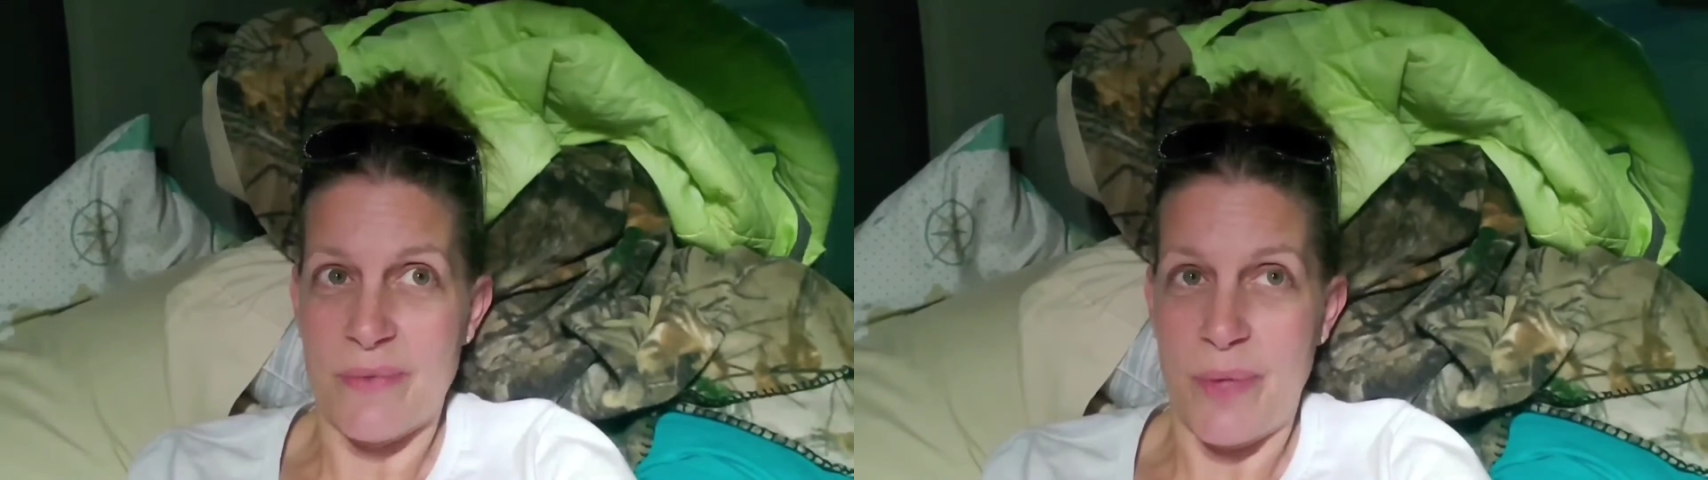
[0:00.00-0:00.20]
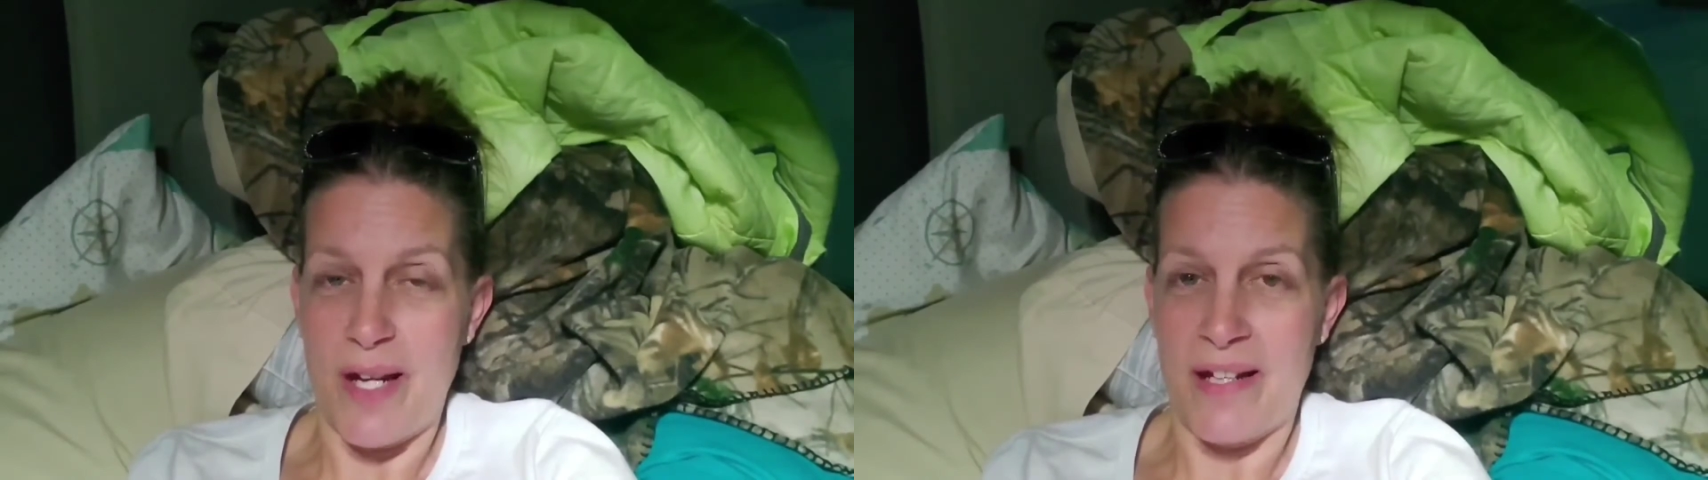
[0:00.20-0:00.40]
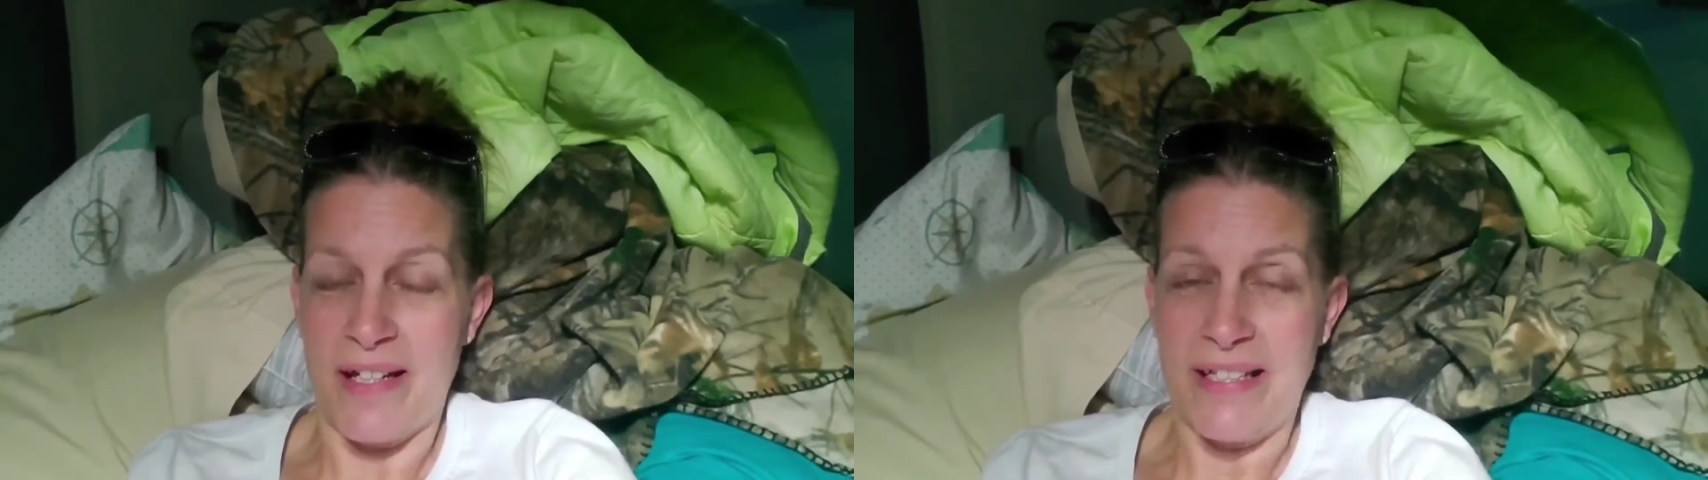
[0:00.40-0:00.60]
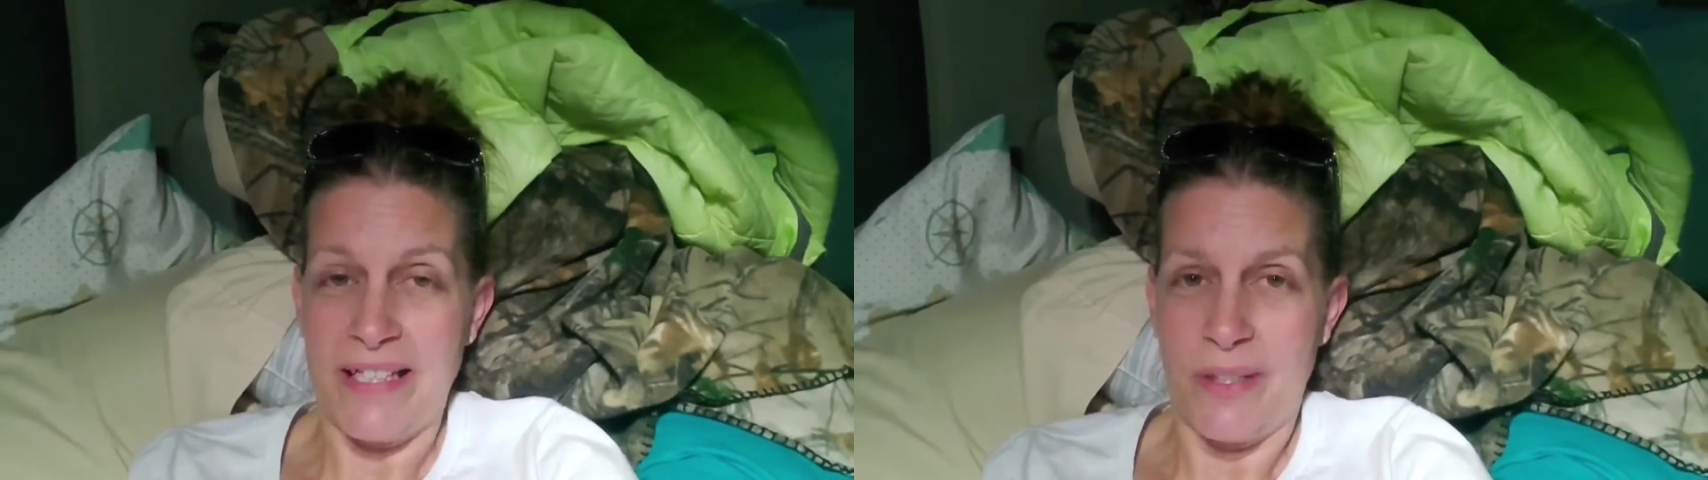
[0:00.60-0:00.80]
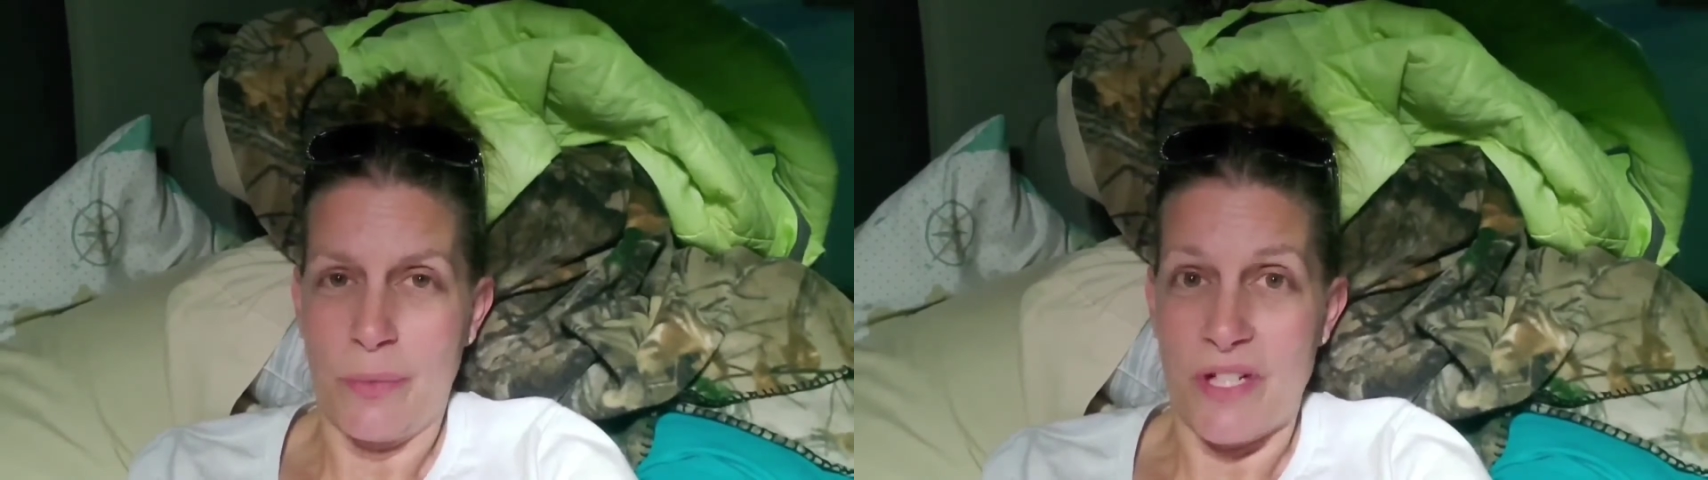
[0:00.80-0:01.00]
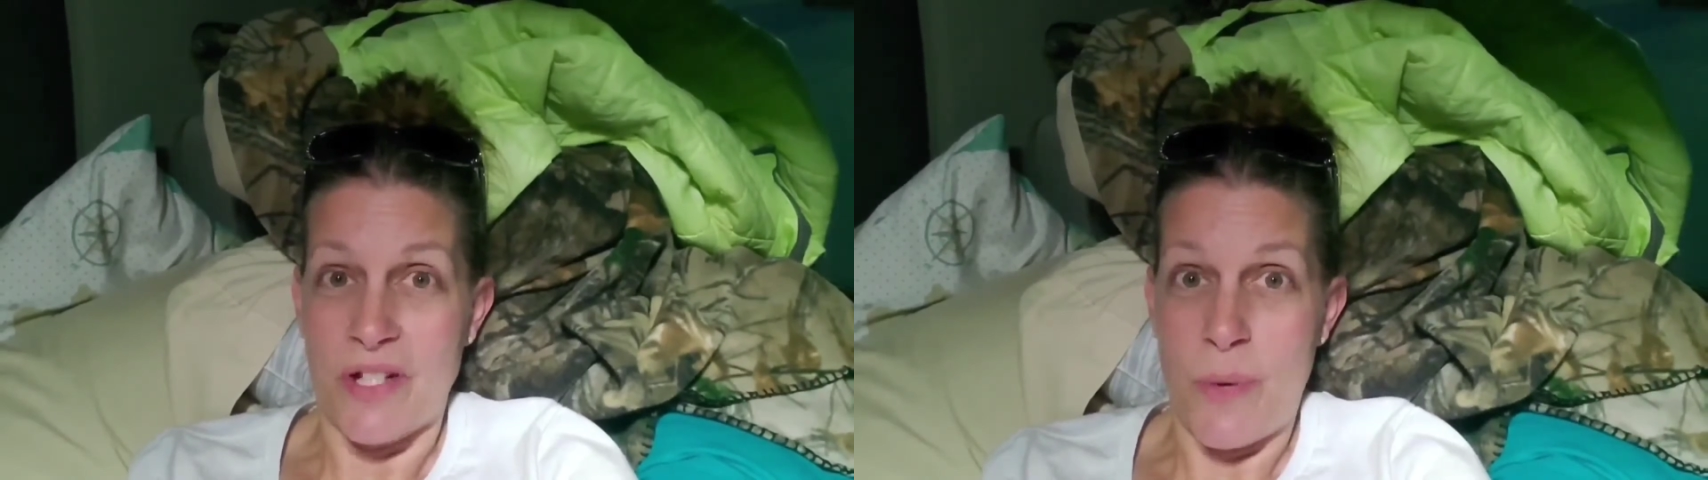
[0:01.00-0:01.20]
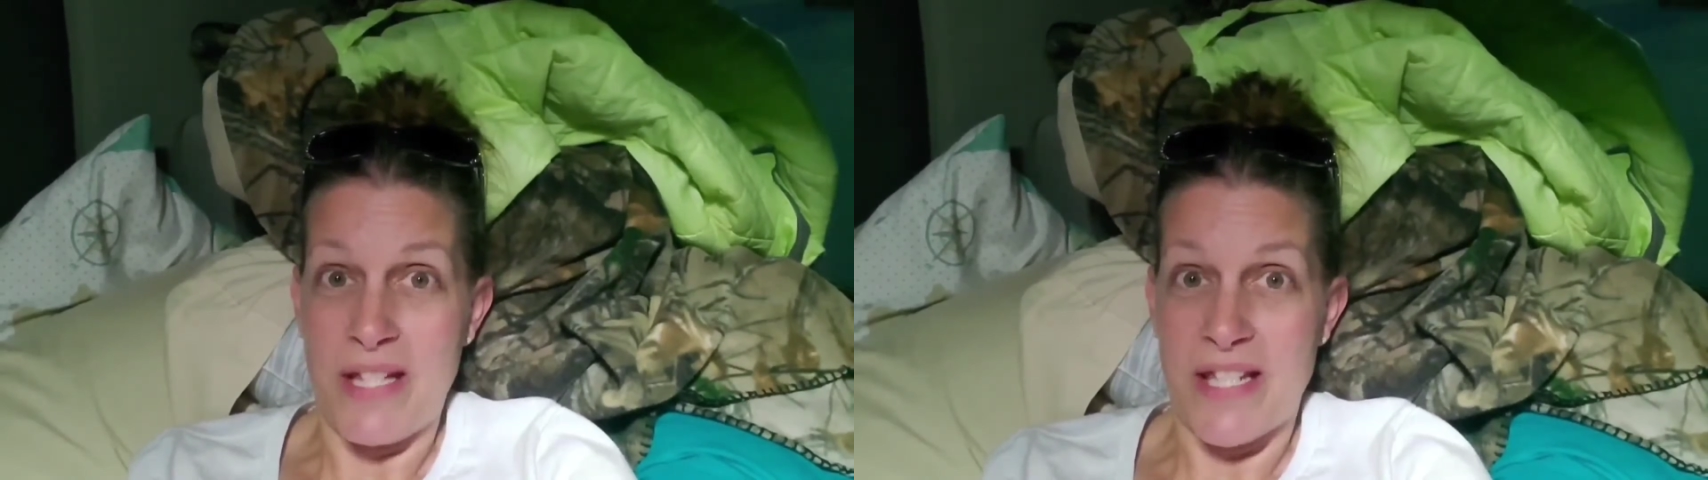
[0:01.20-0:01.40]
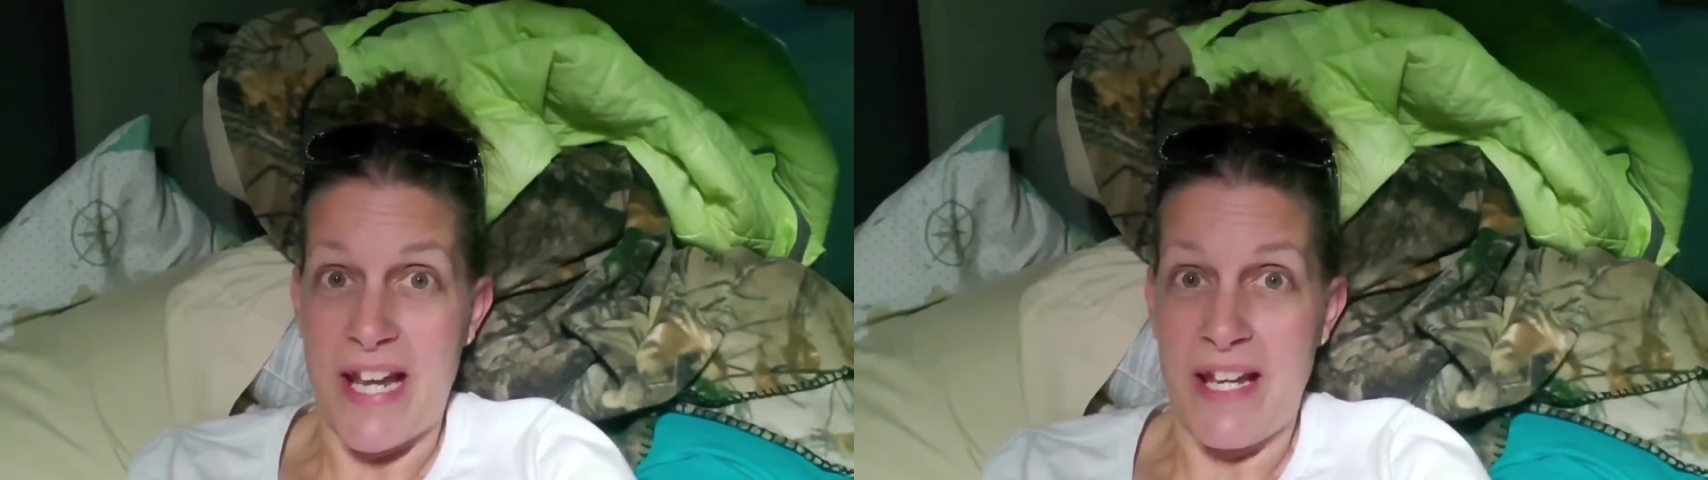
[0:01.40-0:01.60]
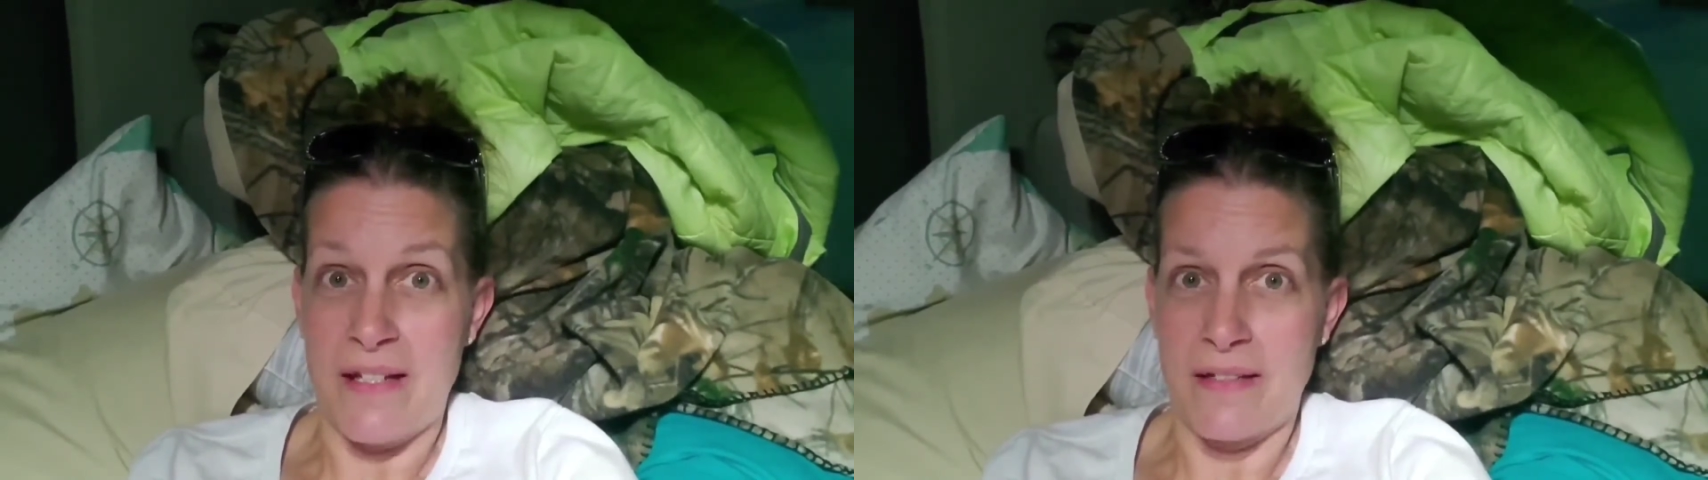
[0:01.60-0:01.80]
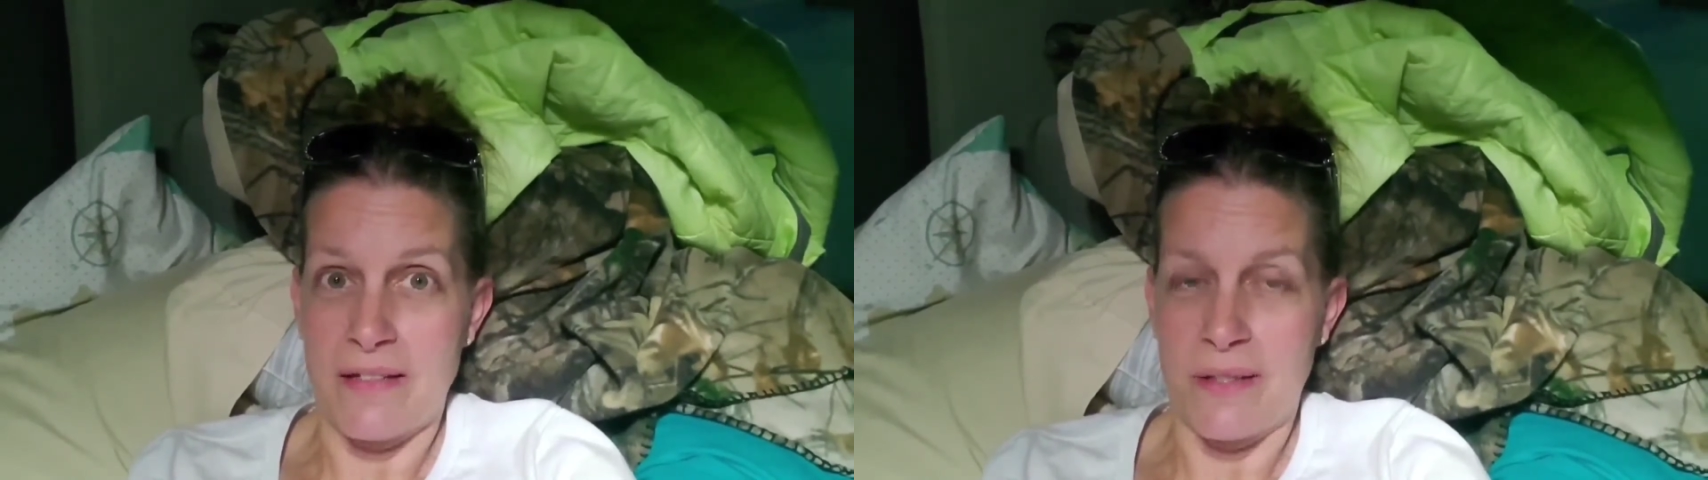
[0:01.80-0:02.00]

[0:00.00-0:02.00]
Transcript: week, which it's Wednesday,